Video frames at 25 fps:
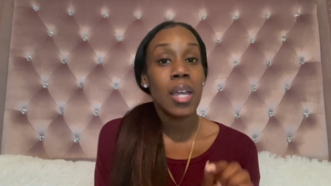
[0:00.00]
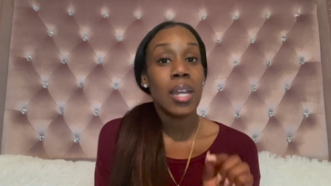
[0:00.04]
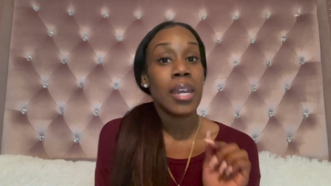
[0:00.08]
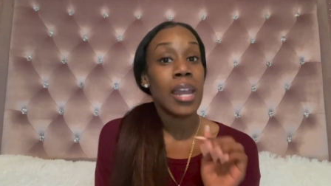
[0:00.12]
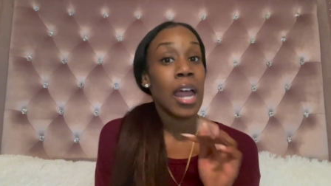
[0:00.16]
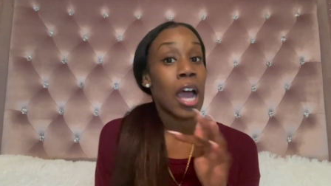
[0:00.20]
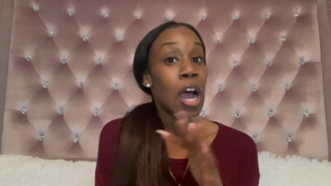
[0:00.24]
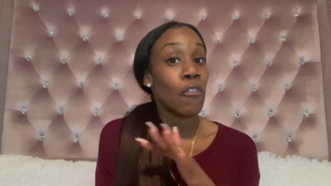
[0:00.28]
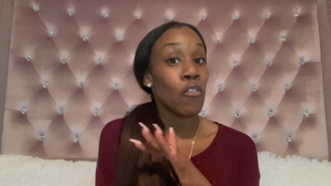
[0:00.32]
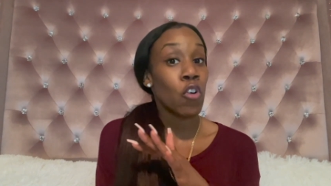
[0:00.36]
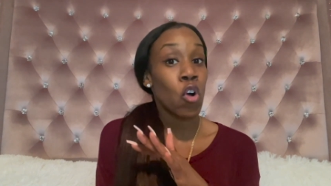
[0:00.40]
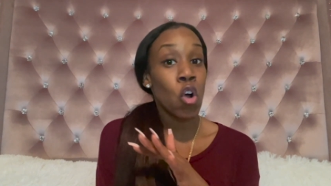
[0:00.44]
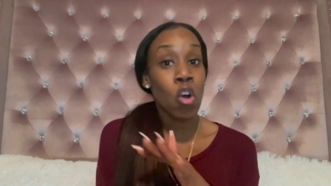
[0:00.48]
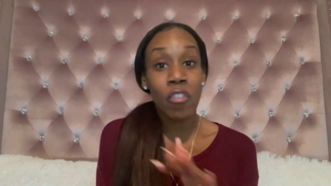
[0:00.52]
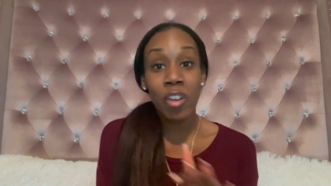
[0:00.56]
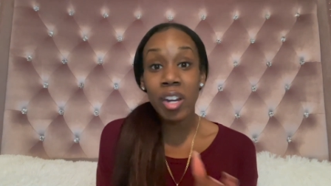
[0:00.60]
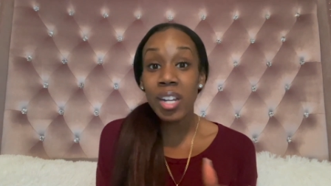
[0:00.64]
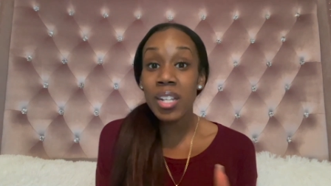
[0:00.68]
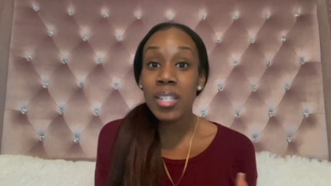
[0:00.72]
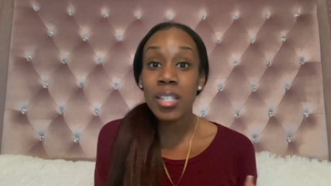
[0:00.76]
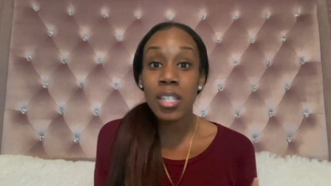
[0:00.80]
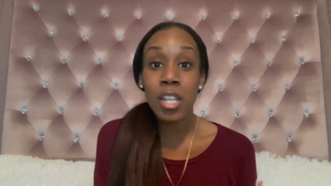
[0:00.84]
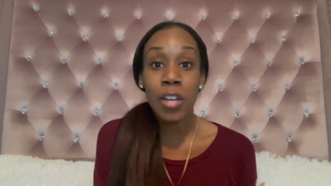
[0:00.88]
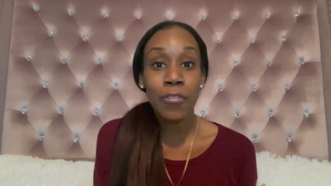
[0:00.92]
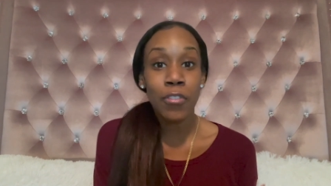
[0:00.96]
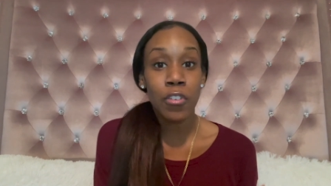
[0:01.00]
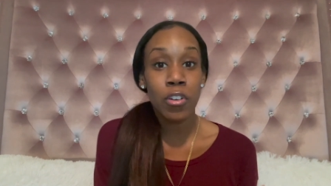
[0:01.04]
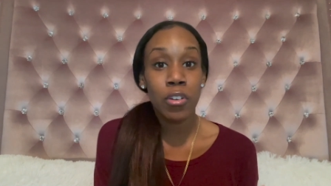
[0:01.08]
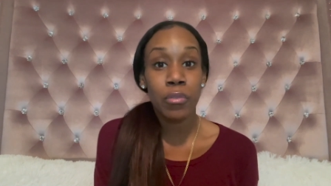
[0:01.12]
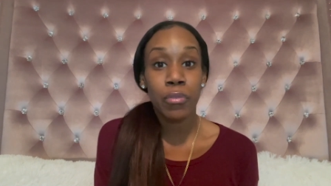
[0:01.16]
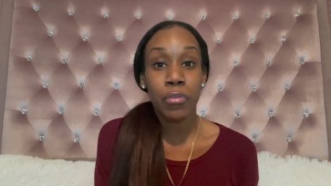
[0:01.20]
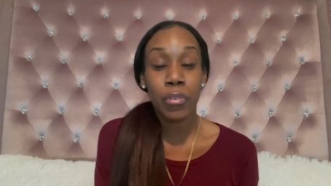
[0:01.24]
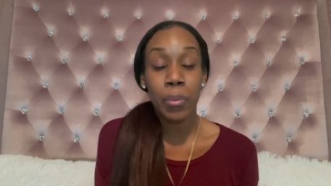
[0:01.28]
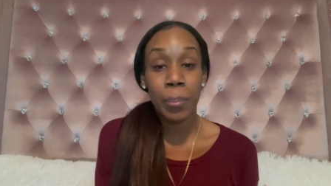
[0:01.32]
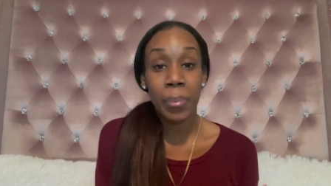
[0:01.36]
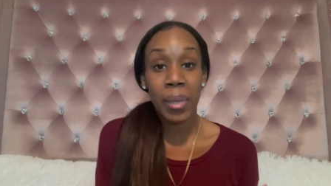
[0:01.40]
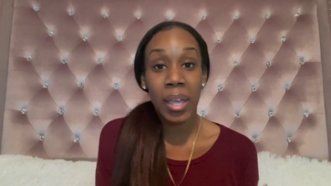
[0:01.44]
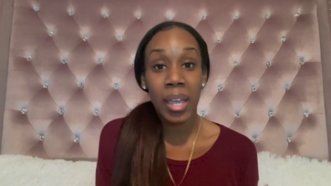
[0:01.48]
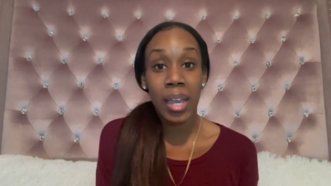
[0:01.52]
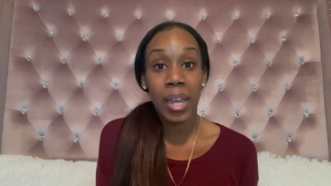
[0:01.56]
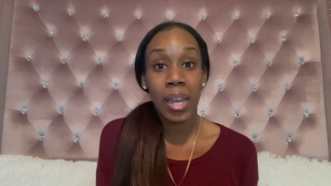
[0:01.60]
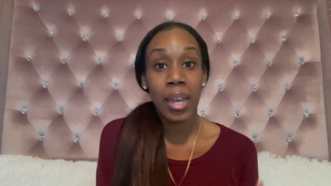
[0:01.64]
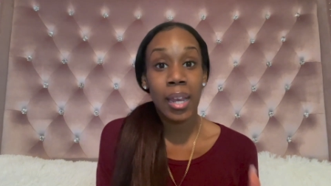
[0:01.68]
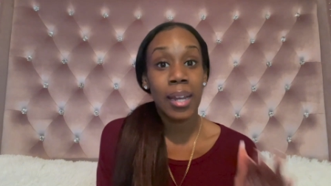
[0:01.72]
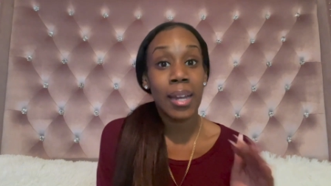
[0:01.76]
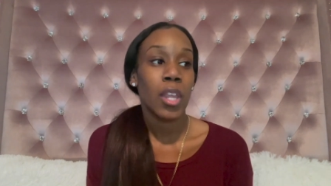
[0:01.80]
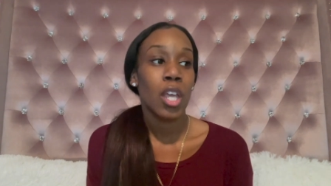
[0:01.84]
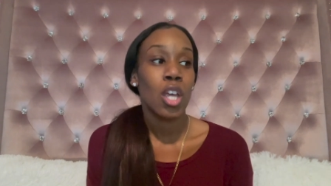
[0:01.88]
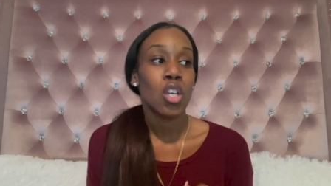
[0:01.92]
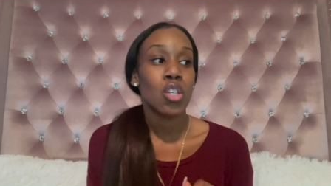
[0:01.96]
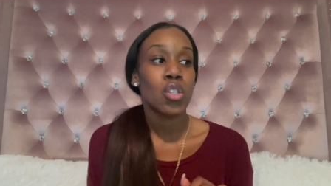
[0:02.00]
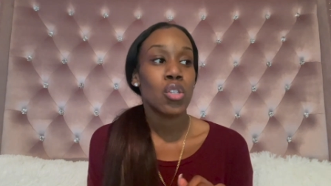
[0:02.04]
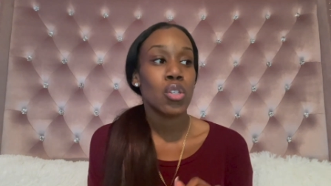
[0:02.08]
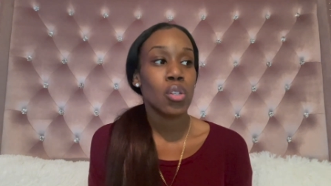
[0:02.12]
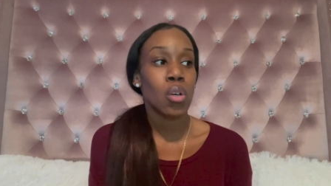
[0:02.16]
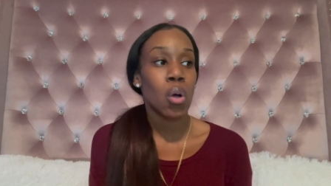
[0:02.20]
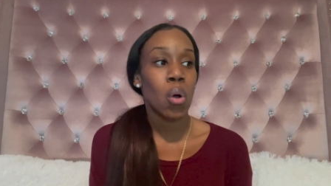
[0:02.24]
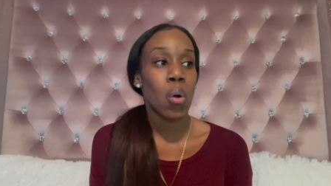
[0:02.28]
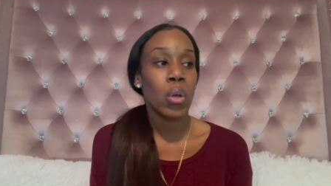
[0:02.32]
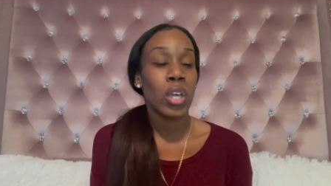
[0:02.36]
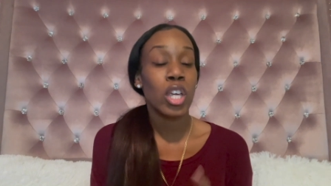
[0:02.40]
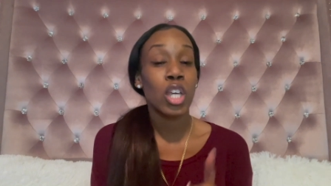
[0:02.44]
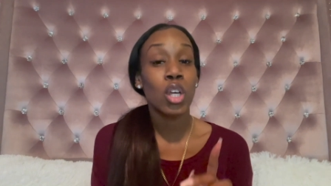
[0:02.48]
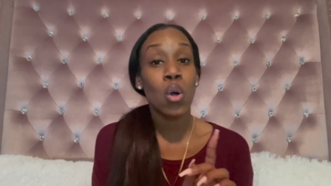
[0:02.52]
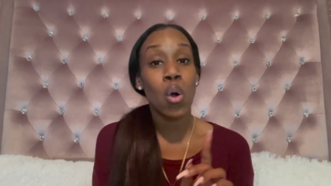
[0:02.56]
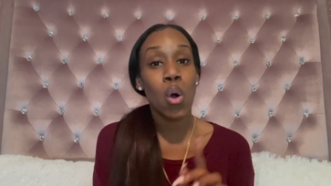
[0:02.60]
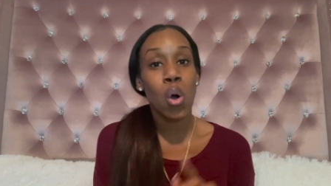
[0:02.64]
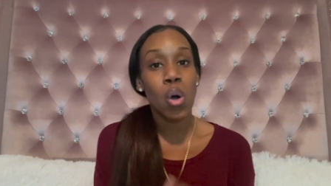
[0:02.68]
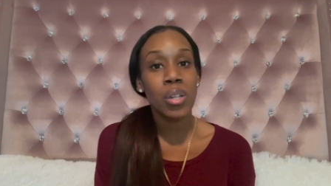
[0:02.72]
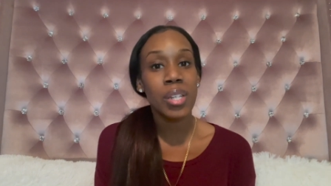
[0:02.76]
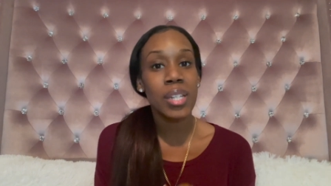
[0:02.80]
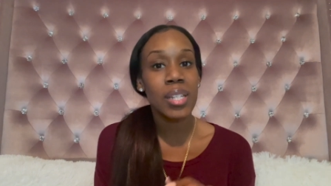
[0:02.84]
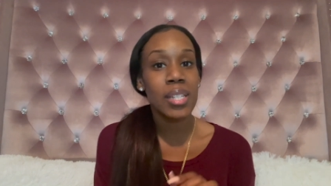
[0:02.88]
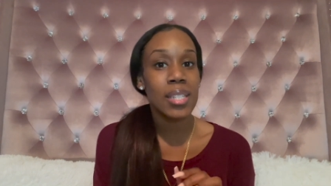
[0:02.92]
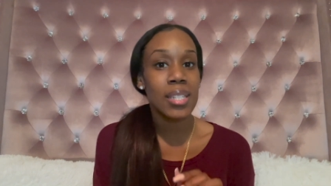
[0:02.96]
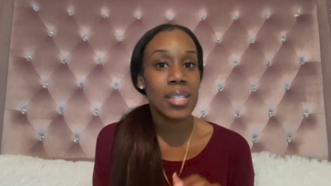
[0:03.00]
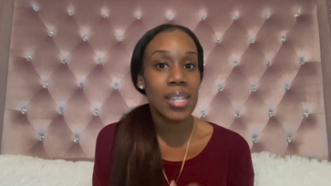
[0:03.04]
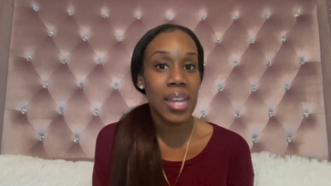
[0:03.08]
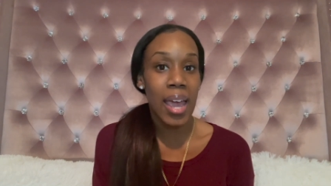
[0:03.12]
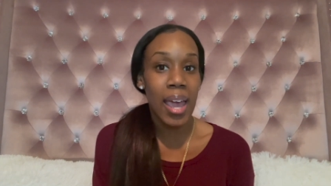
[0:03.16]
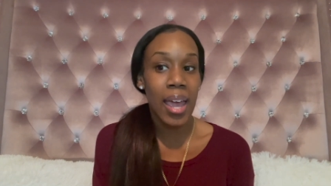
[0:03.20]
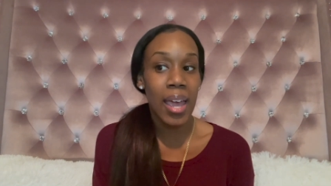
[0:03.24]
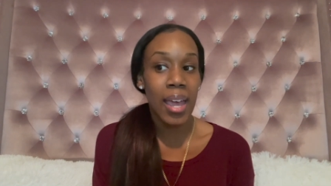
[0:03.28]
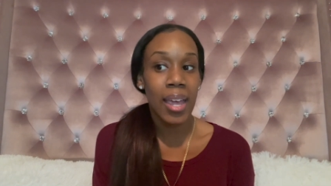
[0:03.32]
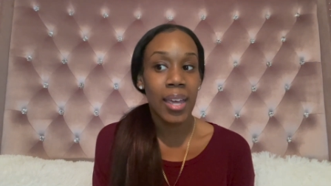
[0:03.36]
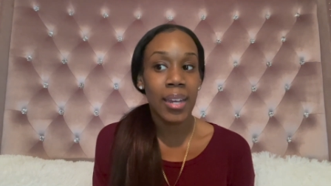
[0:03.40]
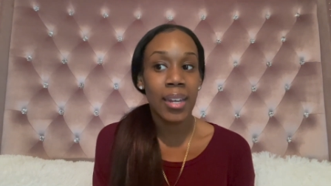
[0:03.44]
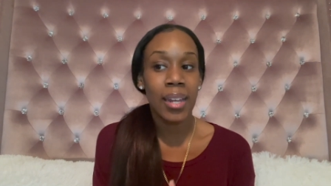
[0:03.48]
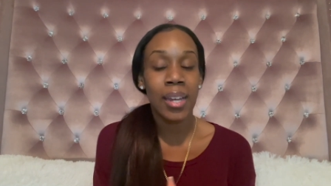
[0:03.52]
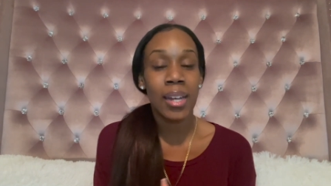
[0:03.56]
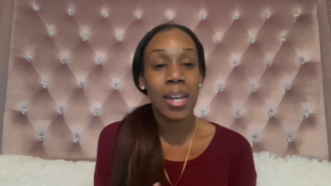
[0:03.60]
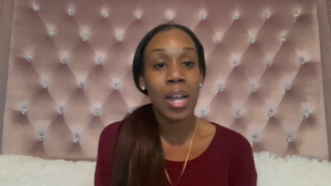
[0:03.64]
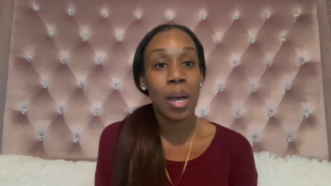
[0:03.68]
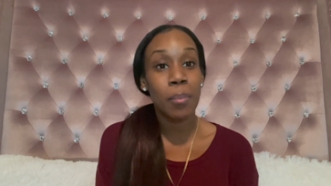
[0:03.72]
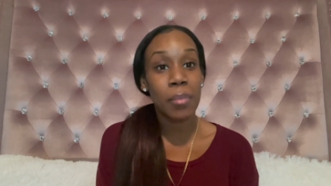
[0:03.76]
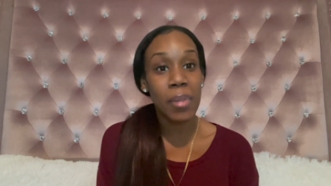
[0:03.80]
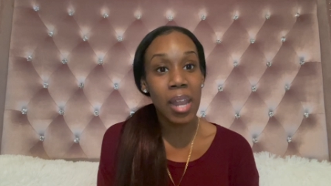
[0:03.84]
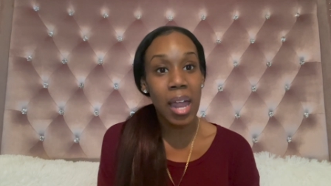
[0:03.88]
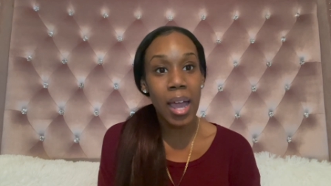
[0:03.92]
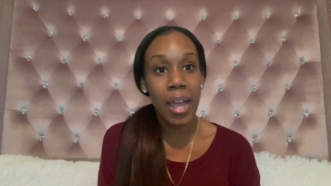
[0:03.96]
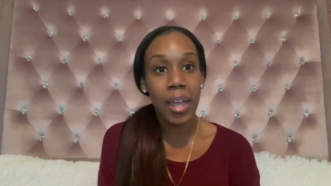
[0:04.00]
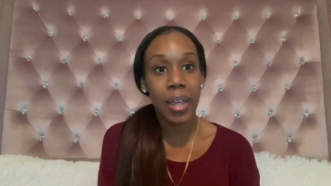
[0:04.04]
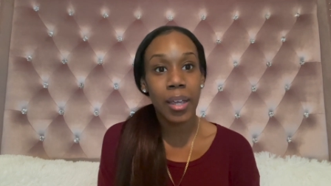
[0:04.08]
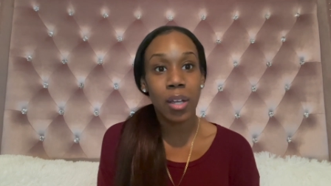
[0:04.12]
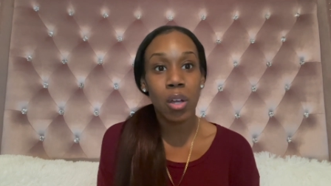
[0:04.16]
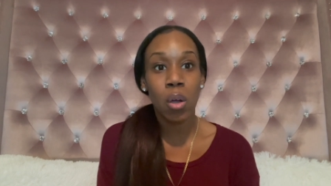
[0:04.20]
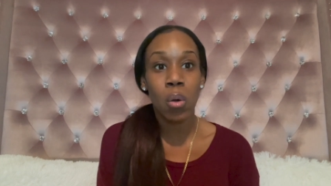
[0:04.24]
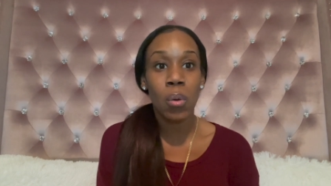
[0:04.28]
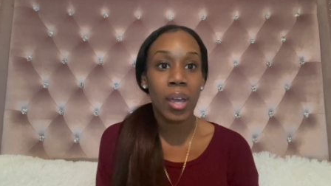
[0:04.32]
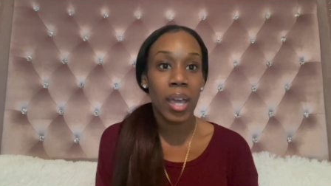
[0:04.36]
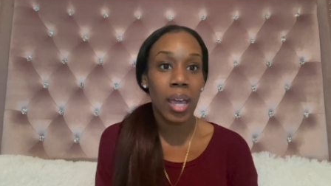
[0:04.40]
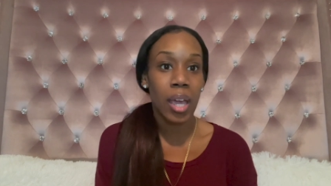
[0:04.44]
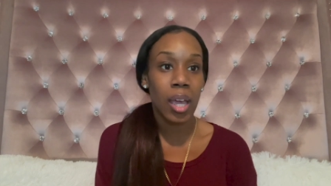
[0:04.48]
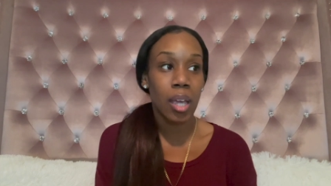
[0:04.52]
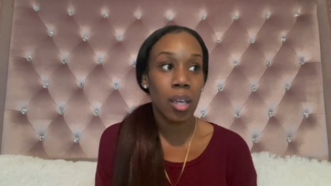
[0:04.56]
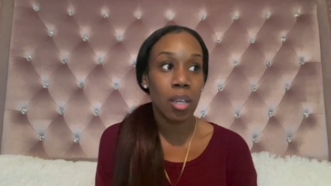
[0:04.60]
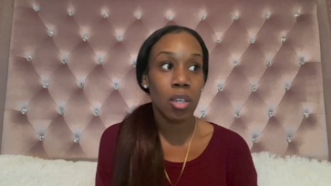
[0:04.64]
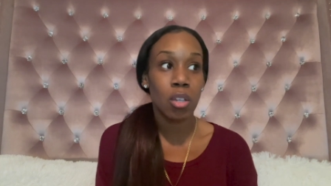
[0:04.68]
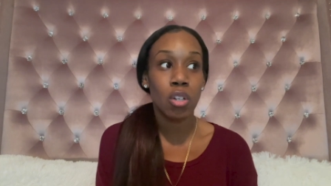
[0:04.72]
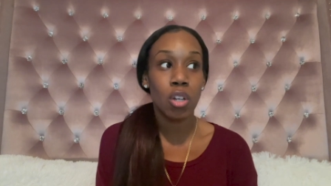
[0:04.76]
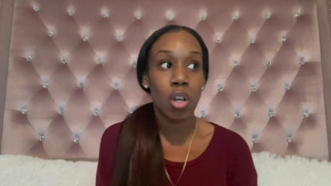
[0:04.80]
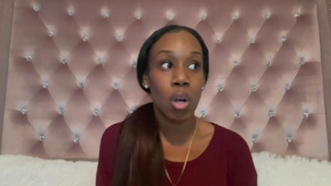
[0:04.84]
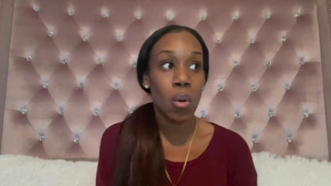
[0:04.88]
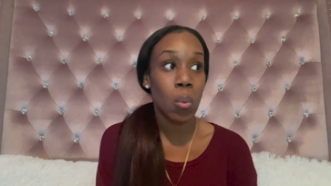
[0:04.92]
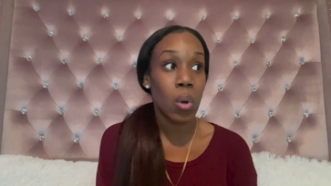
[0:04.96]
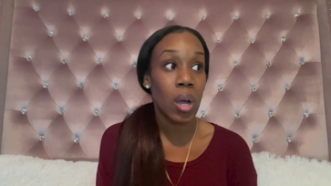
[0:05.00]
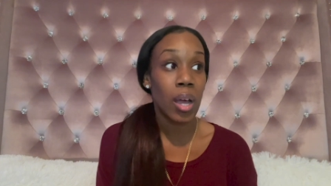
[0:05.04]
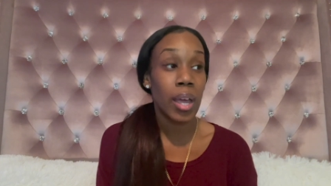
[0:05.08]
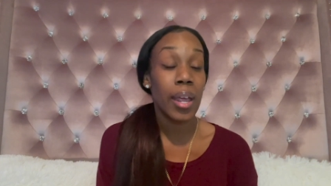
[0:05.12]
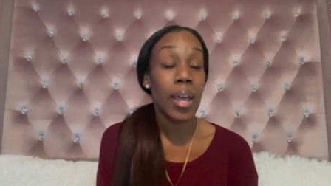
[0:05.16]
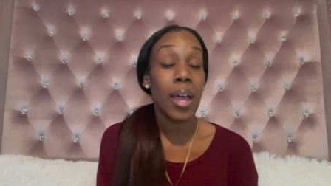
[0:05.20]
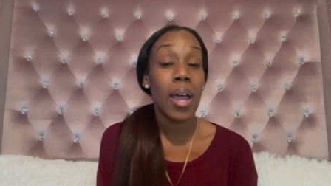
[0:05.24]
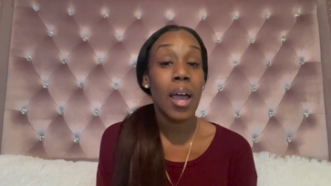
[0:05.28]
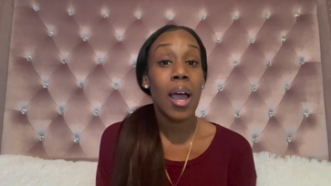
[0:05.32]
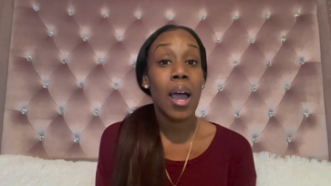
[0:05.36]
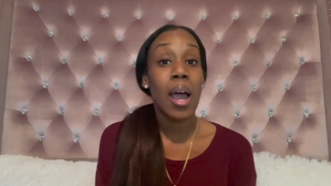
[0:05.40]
Now, I've already suffered from pain. So he called his dad, and I'm like, okay, you know what?